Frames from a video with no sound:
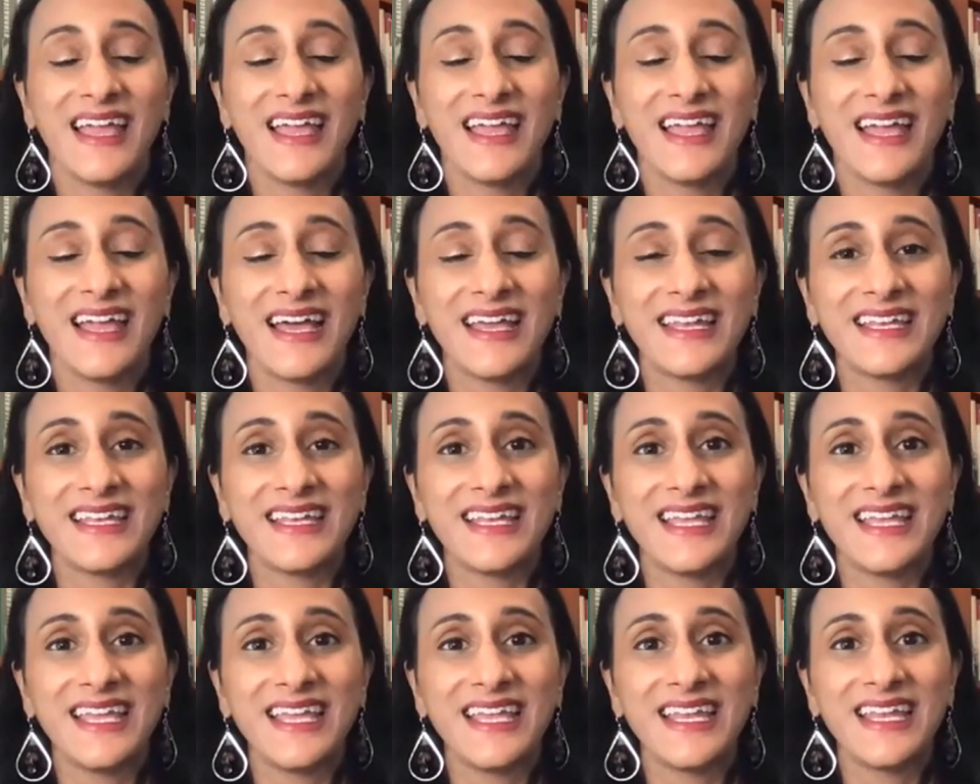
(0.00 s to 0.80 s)
and
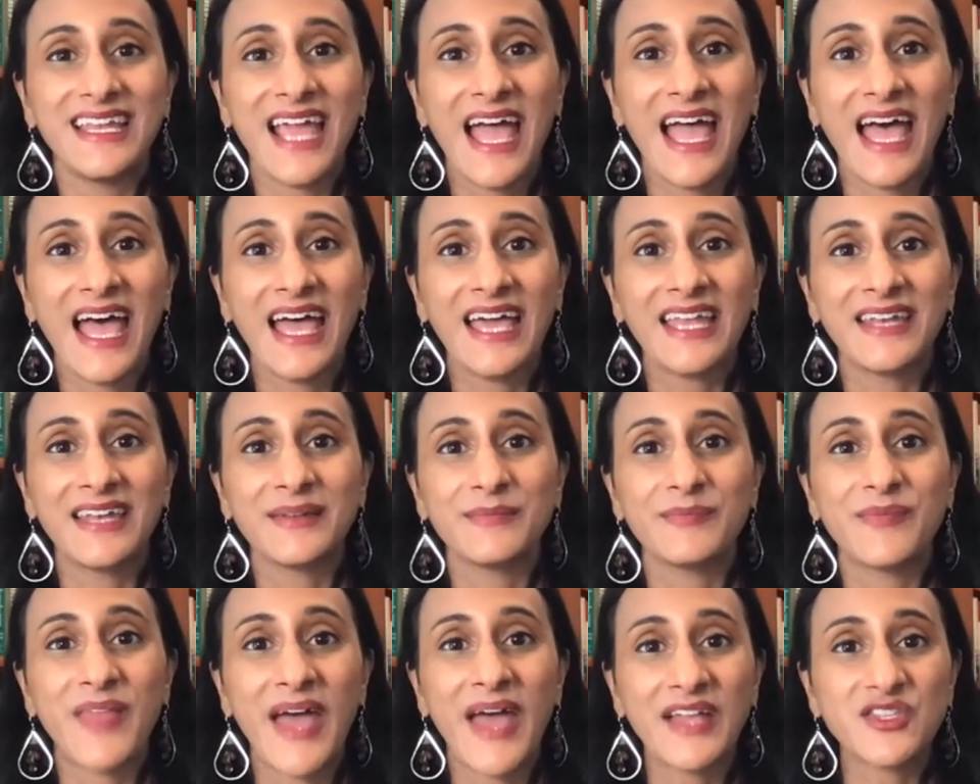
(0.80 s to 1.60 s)
it had
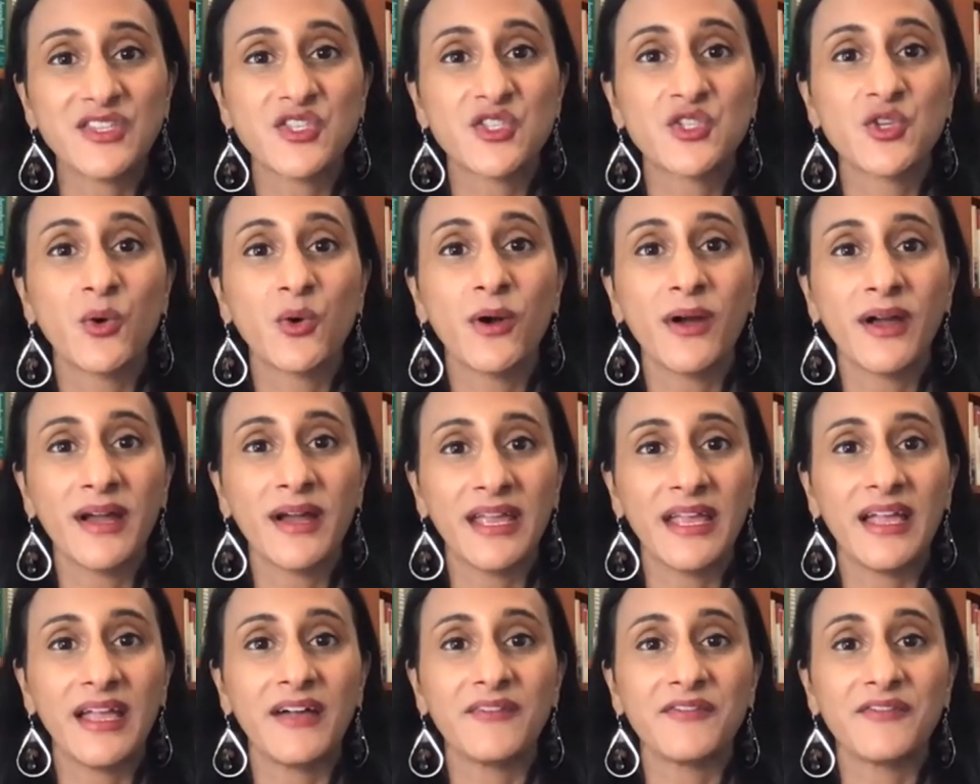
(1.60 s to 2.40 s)
that
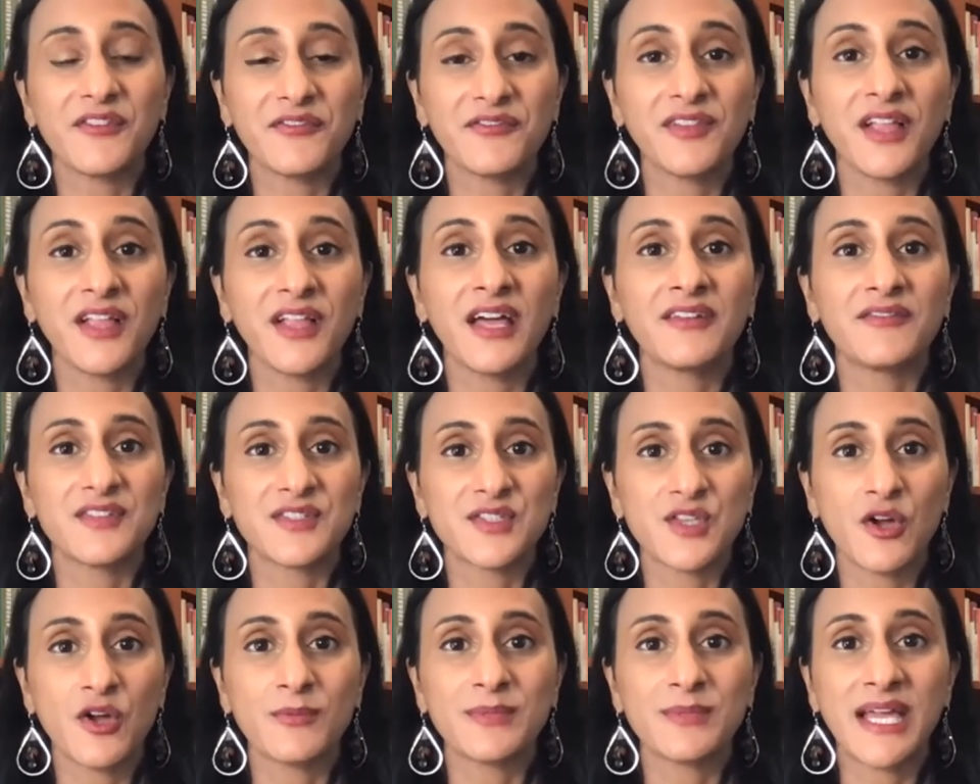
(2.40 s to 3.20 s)
story of the flood of his
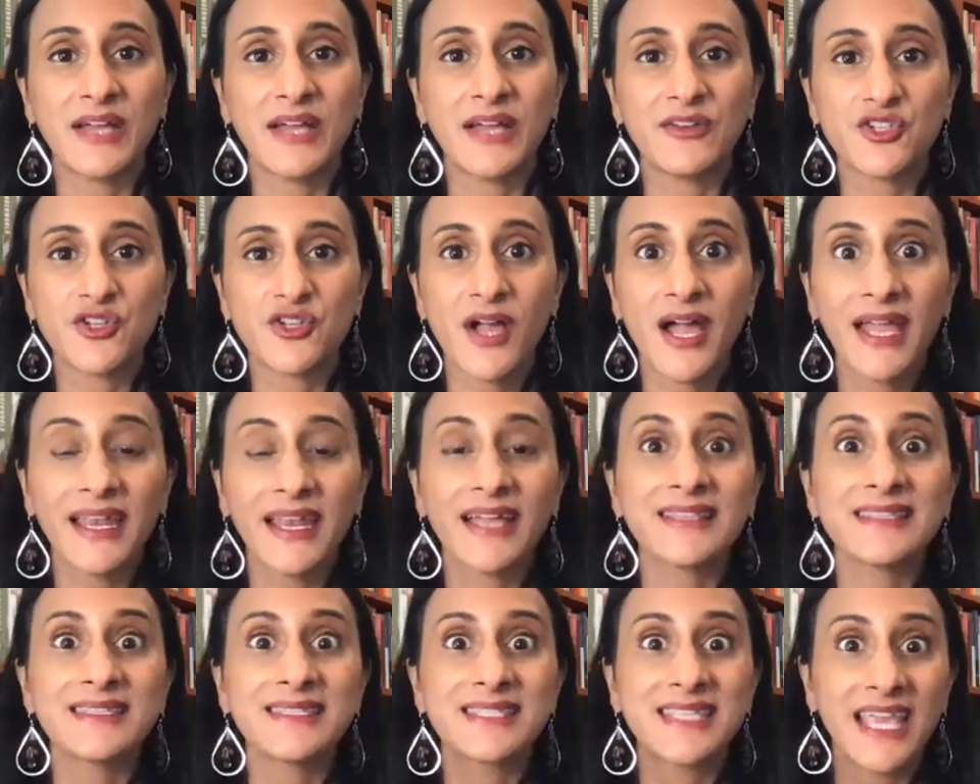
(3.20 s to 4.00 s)
hometown shrine
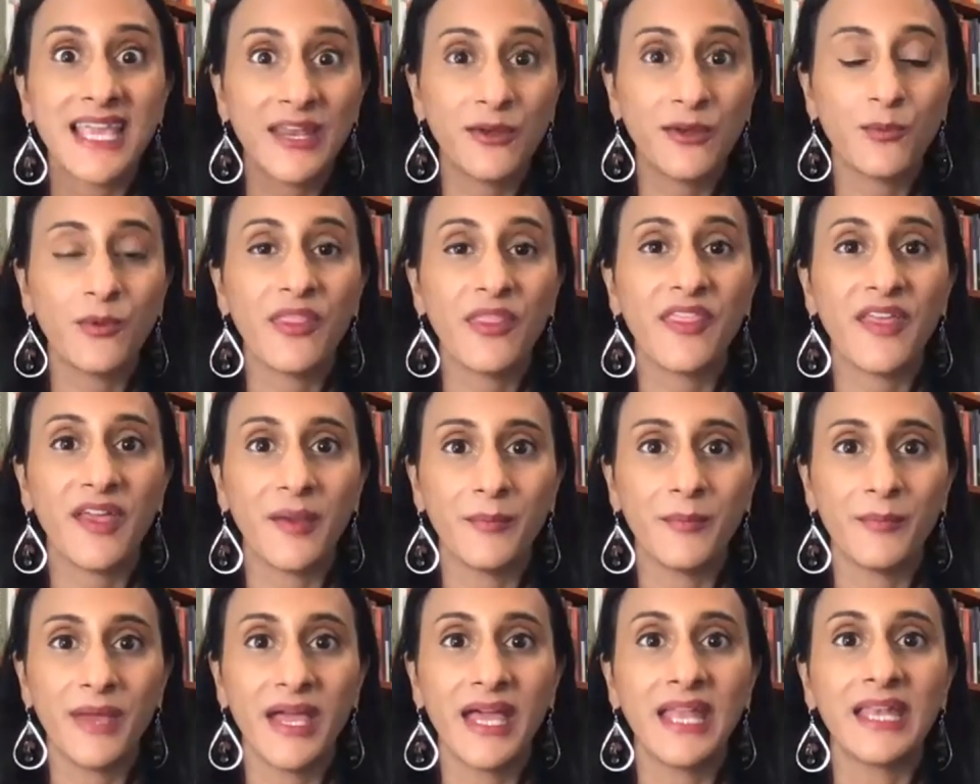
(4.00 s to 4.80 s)
had stayed with
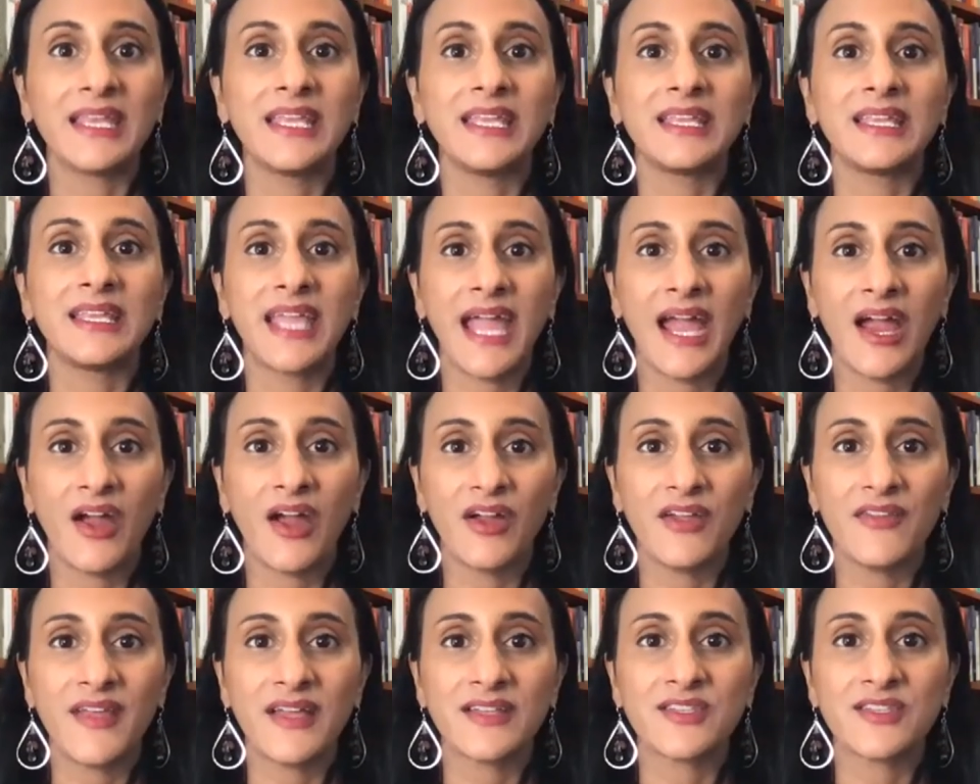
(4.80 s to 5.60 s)
him and he
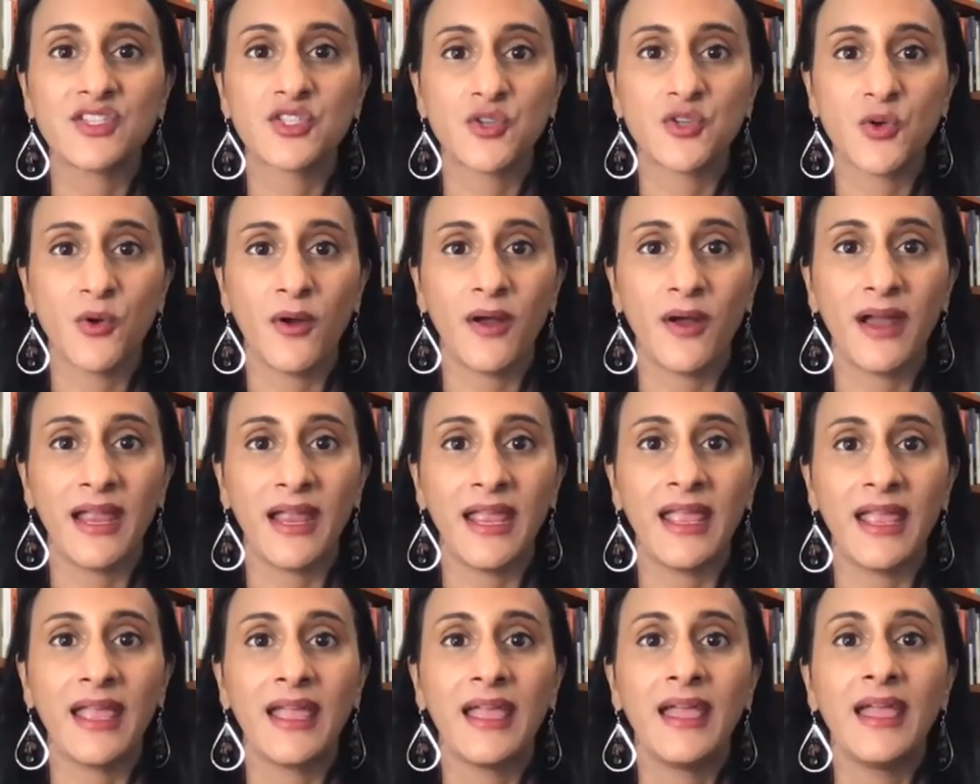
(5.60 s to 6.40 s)
carried that
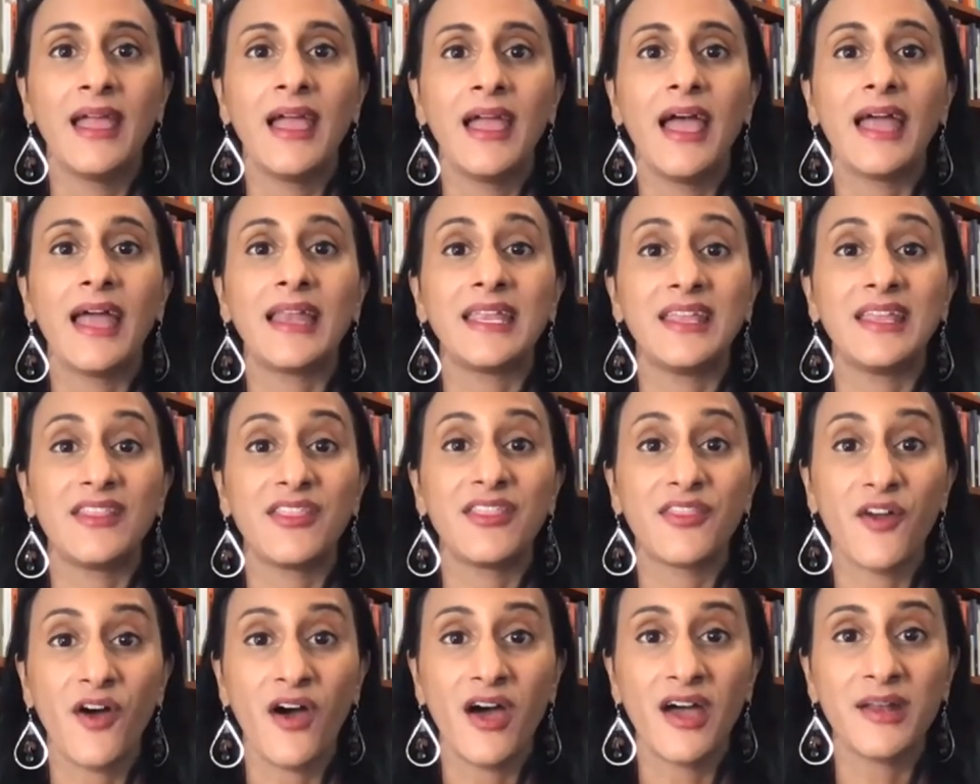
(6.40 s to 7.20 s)
story and he
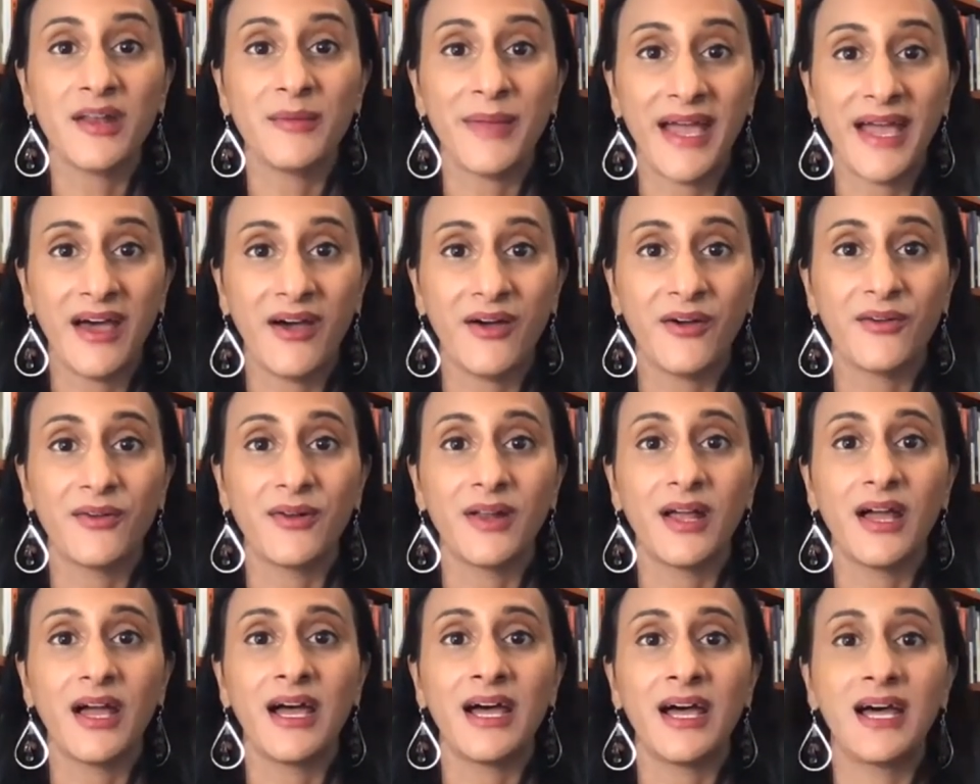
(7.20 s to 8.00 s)
thought about
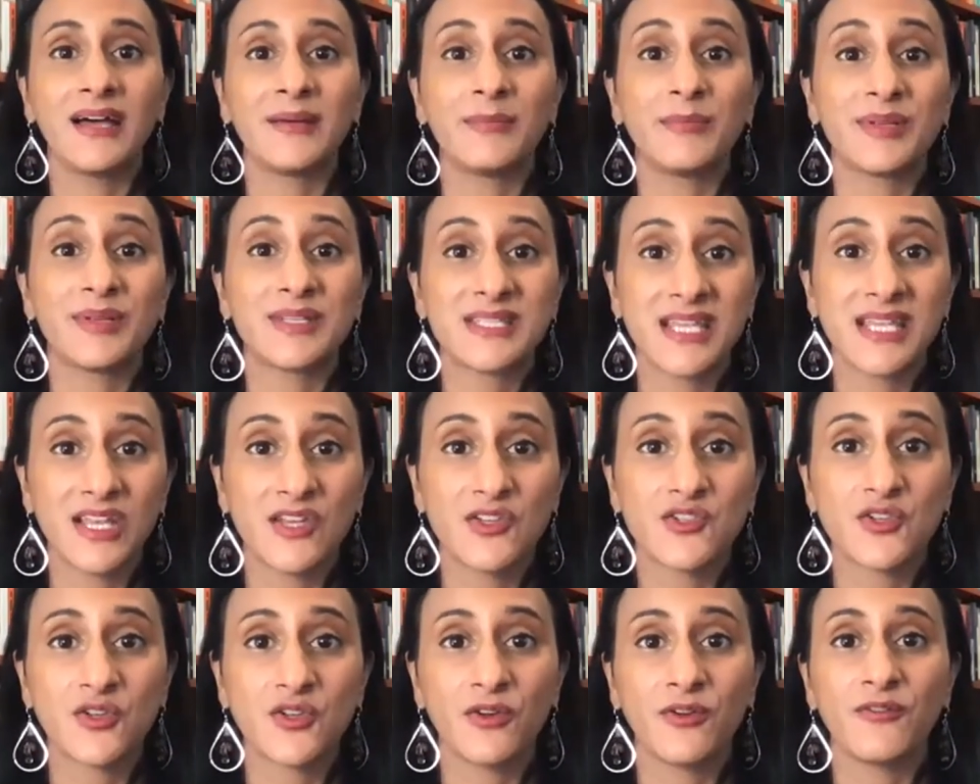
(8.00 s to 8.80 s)
uh,
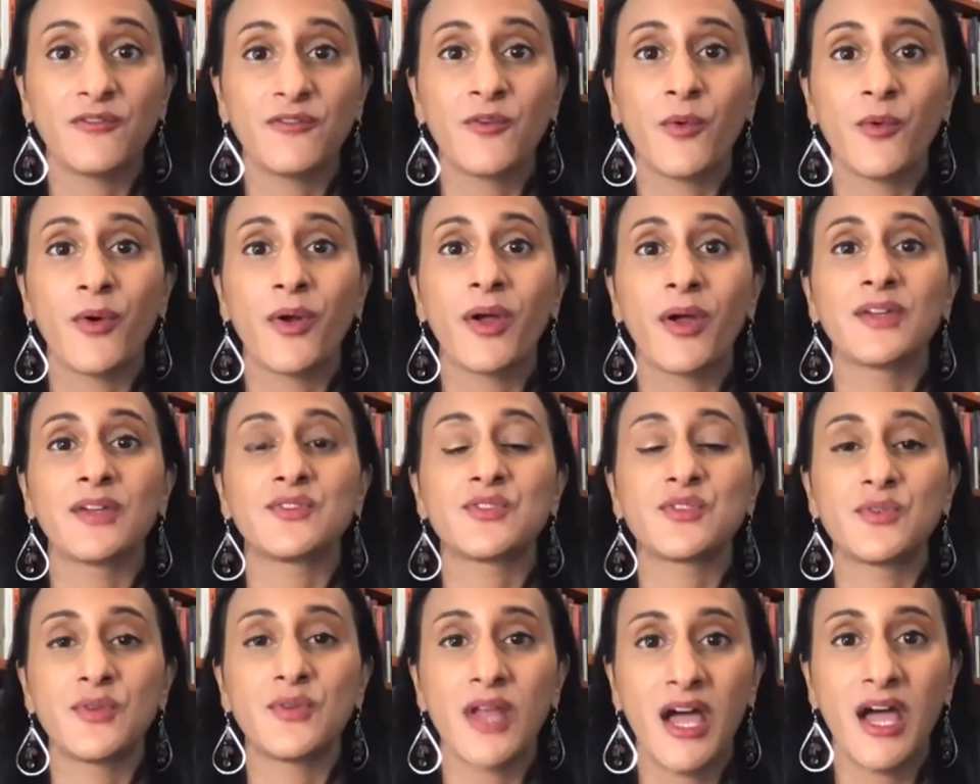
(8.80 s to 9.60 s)
potential for a
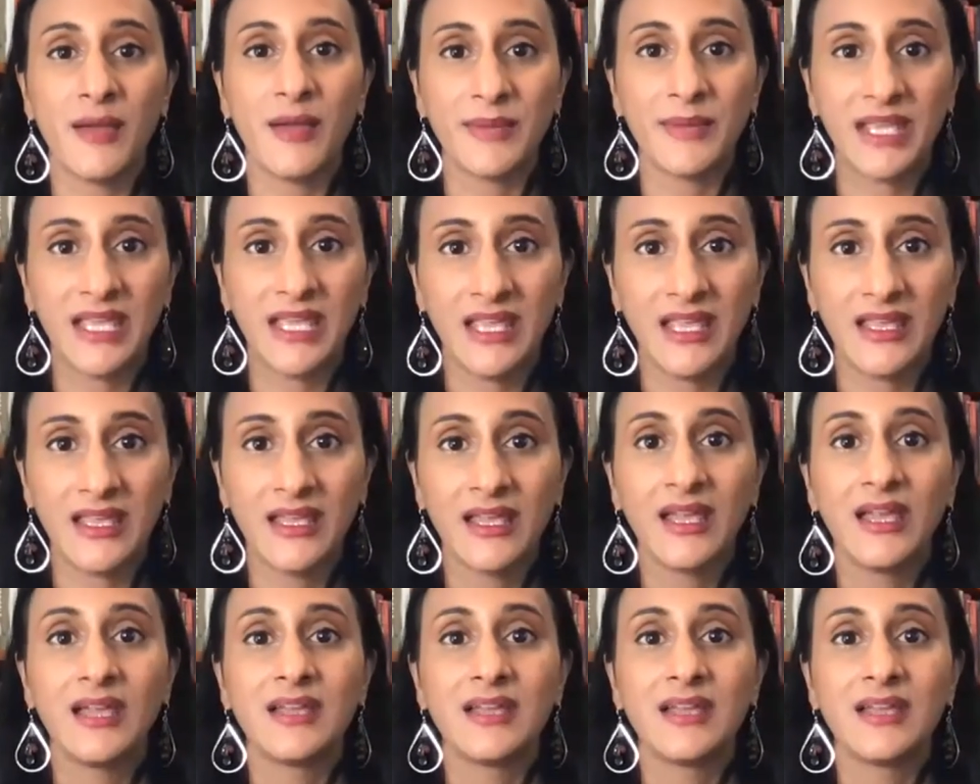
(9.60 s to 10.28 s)
tsunami